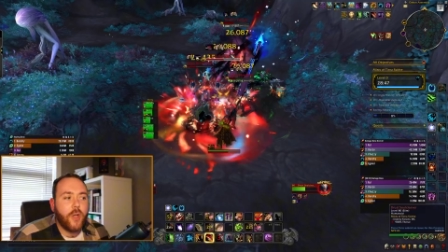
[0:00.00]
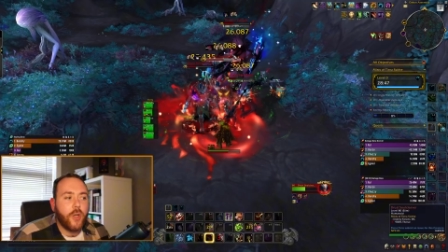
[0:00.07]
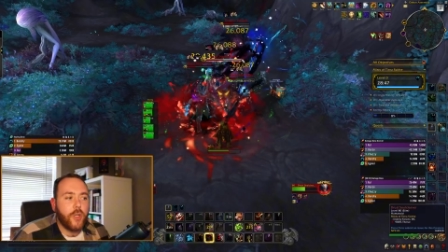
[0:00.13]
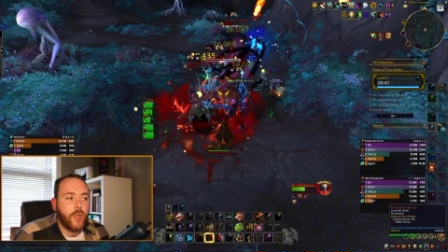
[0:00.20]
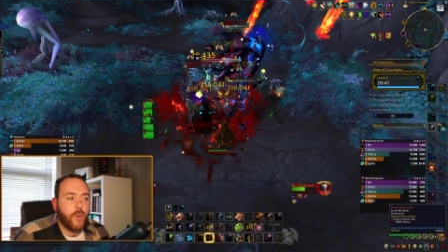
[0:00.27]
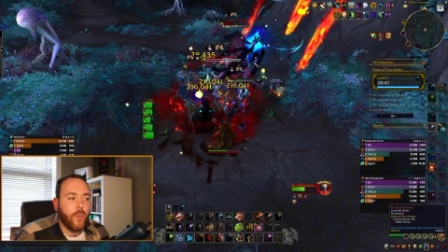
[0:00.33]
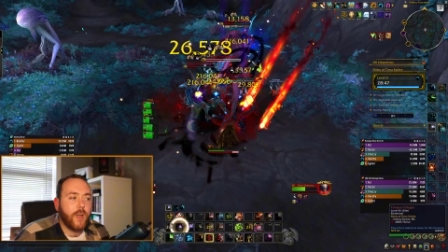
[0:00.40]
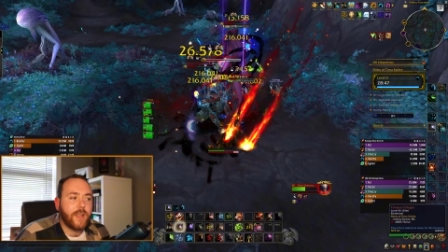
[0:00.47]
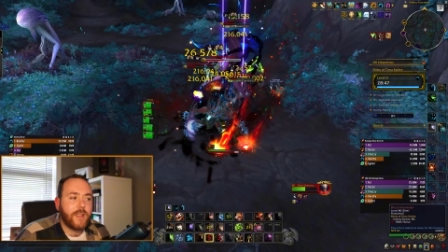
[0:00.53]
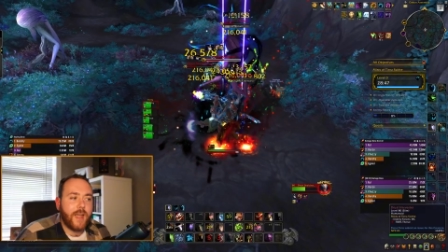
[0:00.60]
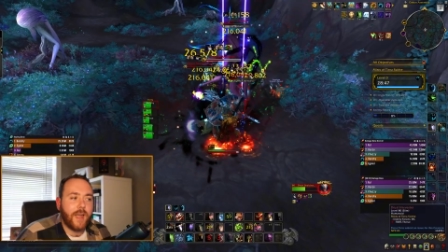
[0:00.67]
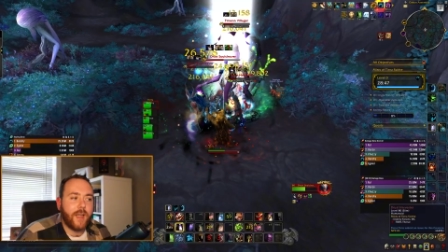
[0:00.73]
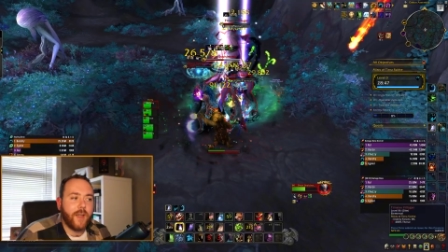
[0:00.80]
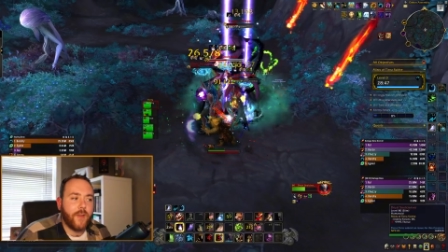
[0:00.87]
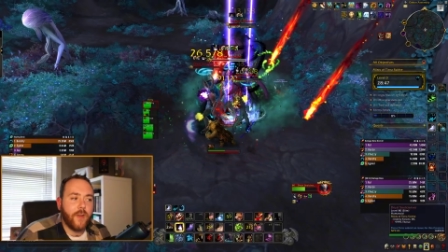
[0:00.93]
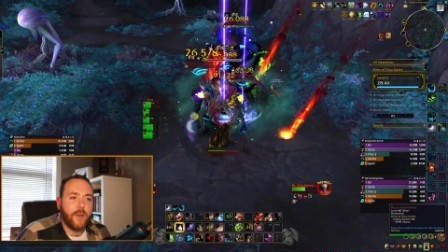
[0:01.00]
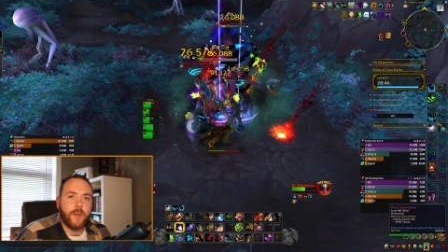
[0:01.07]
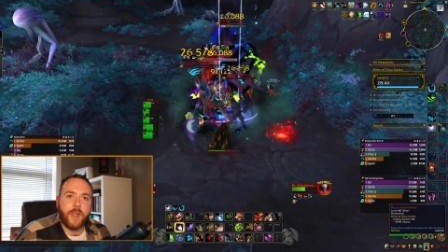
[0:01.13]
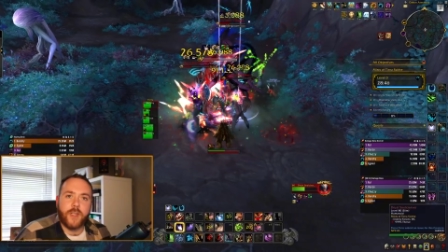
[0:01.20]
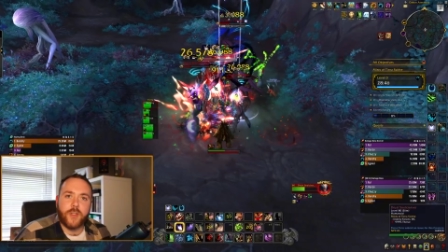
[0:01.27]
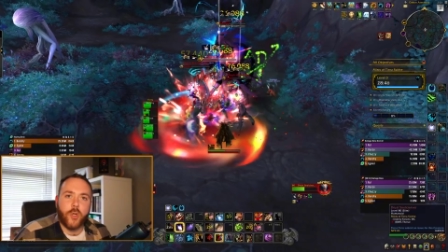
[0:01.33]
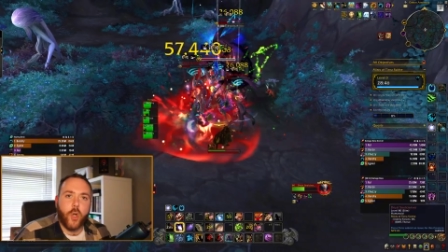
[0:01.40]
you want a tank that
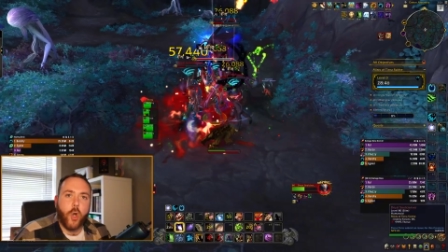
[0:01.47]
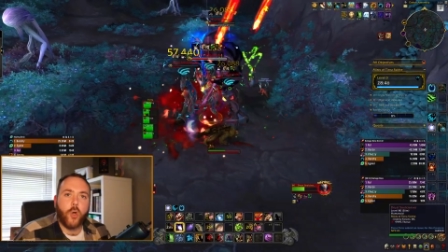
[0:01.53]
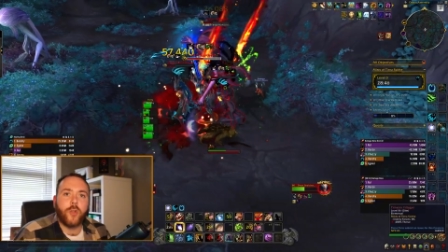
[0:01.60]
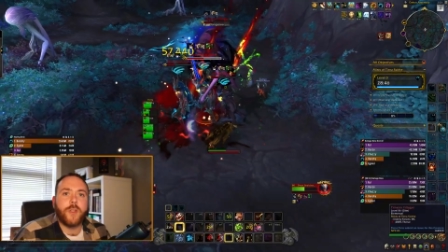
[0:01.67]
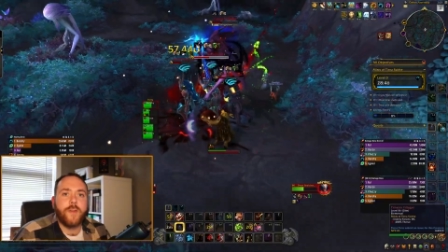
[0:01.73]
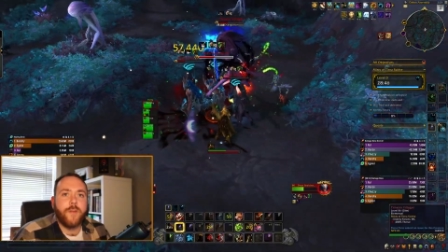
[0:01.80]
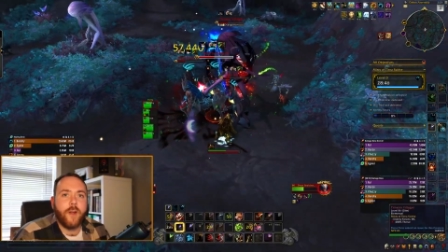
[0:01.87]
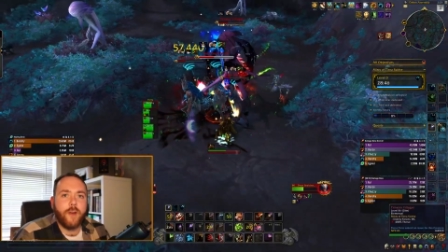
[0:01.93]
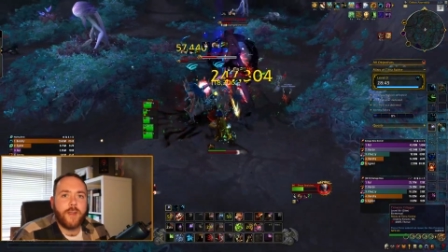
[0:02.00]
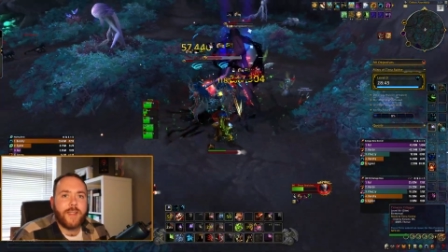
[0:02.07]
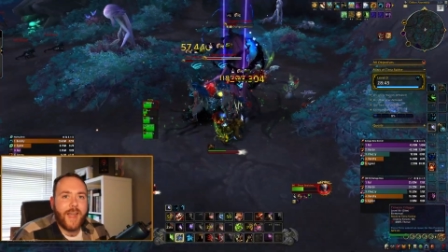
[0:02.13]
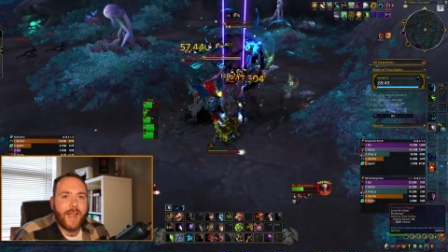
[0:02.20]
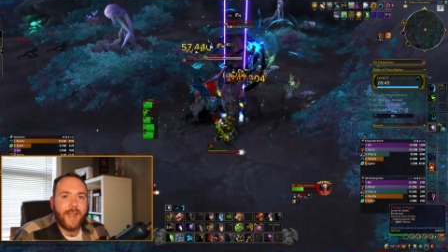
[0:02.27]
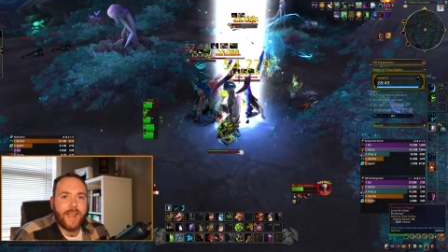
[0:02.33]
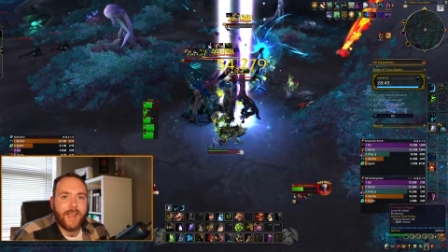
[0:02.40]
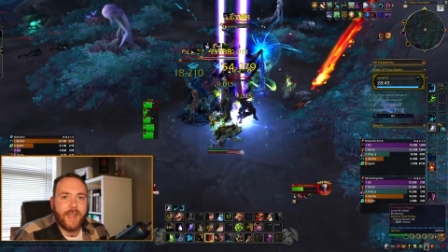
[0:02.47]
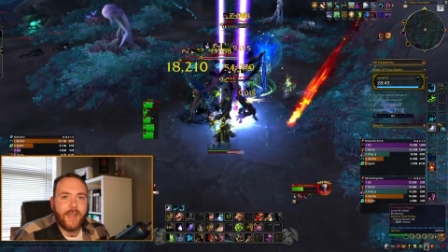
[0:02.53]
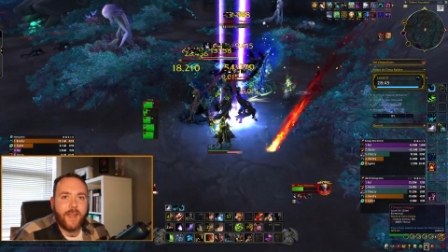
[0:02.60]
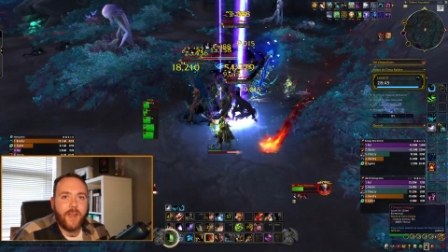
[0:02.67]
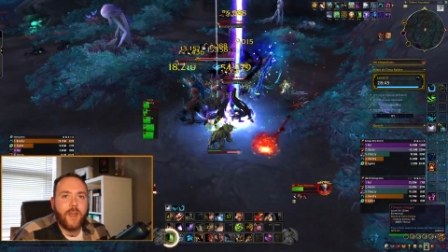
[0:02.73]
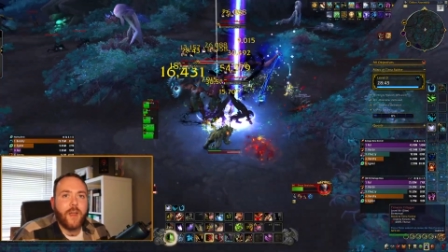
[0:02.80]
is not only very tanky